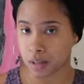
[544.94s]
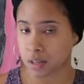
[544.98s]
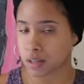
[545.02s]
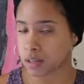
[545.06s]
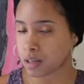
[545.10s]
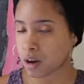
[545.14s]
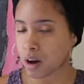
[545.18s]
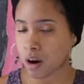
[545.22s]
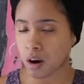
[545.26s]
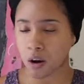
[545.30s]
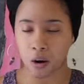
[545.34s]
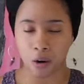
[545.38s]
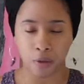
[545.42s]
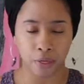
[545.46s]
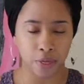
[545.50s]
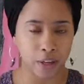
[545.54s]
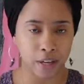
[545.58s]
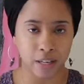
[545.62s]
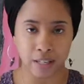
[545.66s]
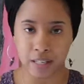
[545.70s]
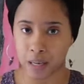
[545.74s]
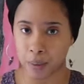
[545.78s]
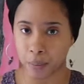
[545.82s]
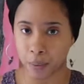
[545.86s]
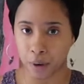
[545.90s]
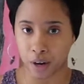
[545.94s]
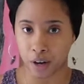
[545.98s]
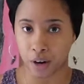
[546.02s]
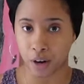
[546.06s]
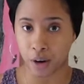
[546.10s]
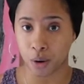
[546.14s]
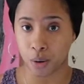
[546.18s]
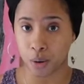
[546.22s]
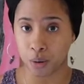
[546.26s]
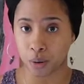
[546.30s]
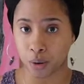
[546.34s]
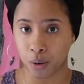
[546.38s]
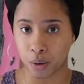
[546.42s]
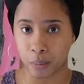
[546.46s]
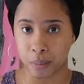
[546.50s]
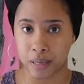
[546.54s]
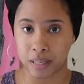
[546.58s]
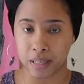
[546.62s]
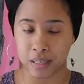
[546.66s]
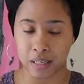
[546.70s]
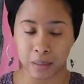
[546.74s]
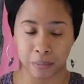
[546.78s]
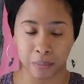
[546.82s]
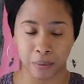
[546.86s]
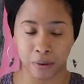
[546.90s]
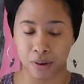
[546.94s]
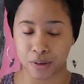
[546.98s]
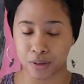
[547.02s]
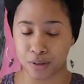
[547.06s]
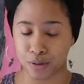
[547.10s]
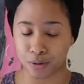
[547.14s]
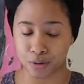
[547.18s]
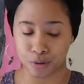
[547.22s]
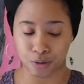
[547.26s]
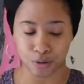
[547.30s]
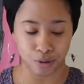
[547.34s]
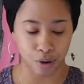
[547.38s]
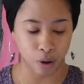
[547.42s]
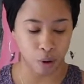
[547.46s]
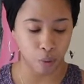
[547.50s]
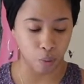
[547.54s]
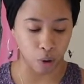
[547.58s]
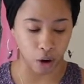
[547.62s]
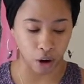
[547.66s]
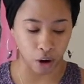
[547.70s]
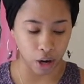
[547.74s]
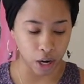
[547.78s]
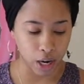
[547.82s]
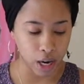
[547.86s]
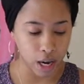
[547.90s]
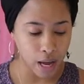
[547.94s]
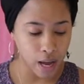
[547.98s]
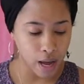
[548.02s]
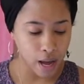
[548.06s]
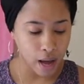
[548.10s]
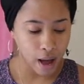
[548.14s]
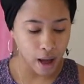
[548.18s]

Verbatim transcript: these are all things that we're going to go a little bit deeper into, so don't worry.